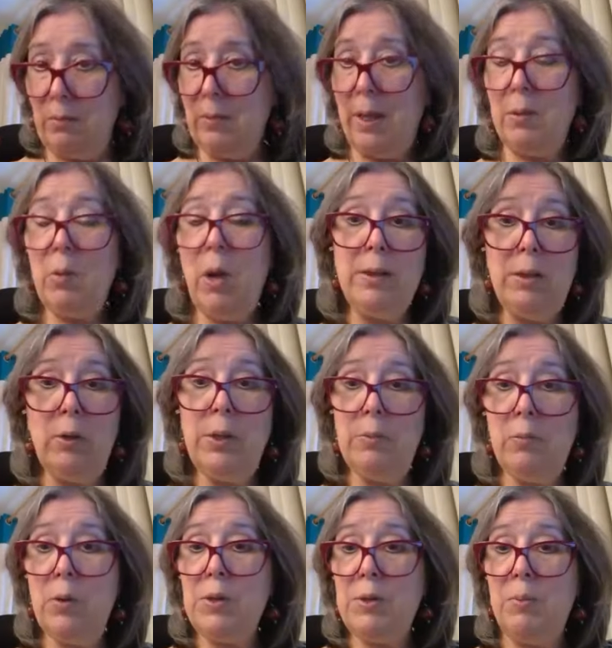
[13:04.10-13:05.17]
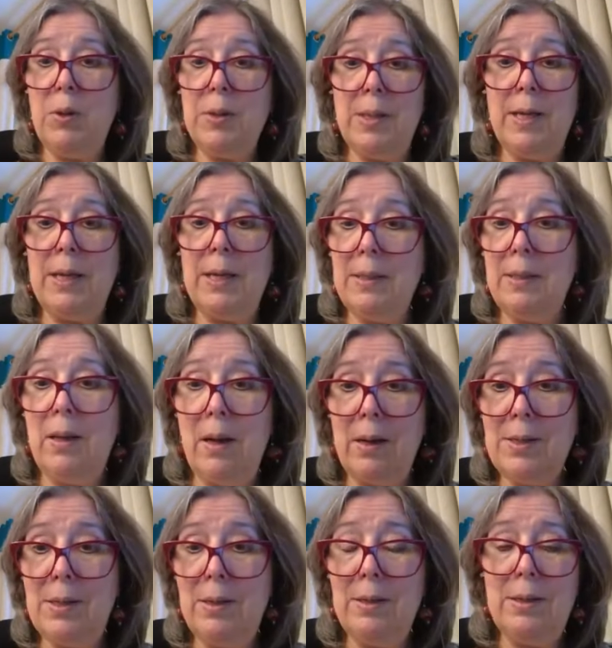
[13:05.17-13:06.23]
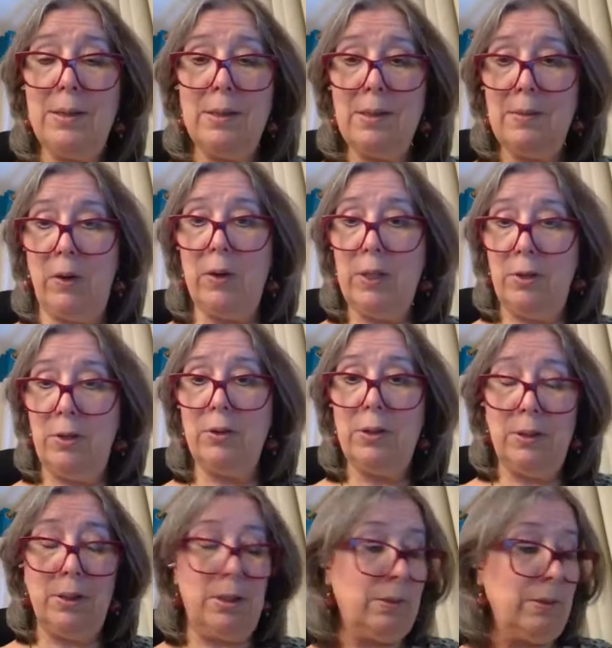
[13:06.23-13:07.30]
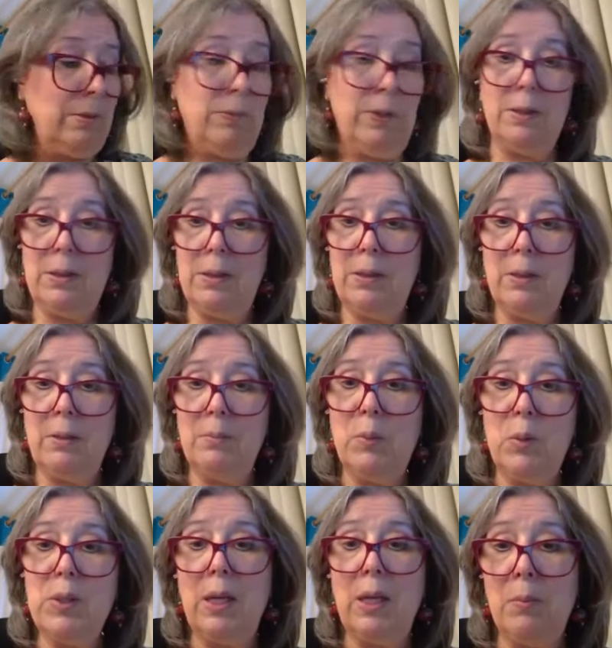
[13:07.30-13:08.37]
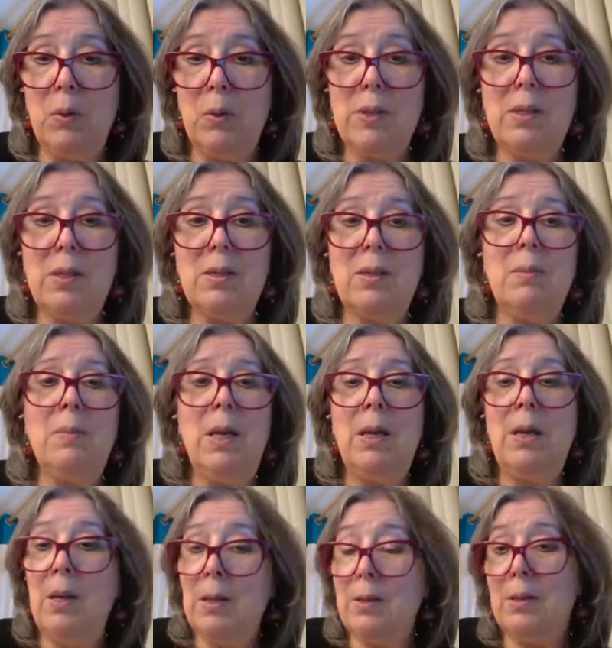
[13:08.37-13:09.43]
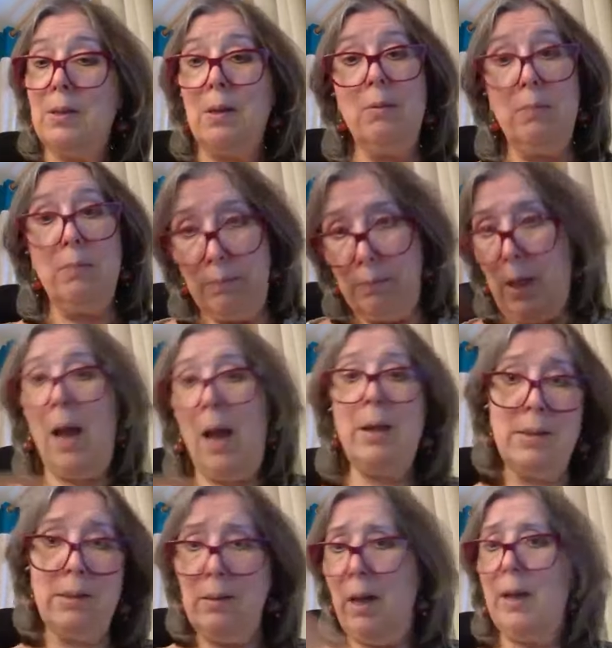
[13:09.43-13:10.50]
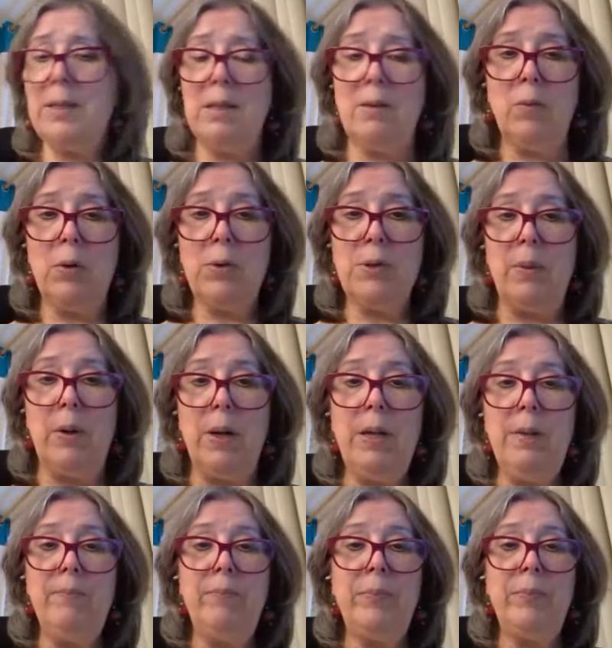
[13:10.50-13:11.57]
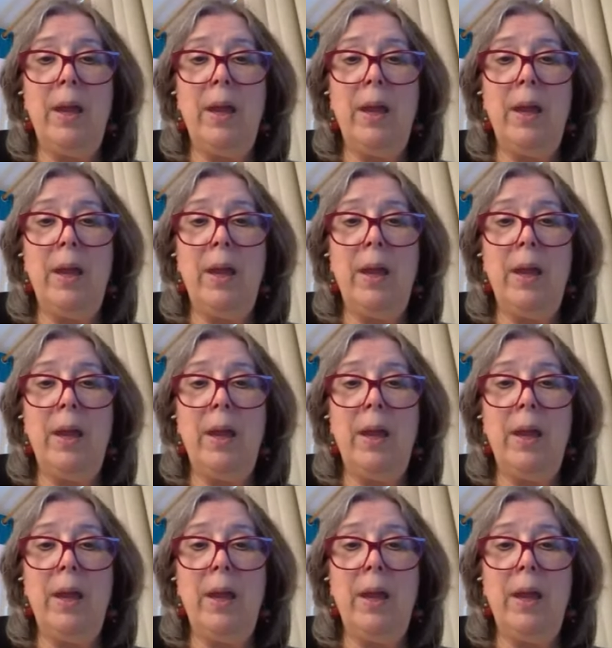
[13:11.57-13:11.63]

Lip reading: And I know that rosemary is an antioxidant. It's very good at boosting immune system. So lots and lots of rosemary.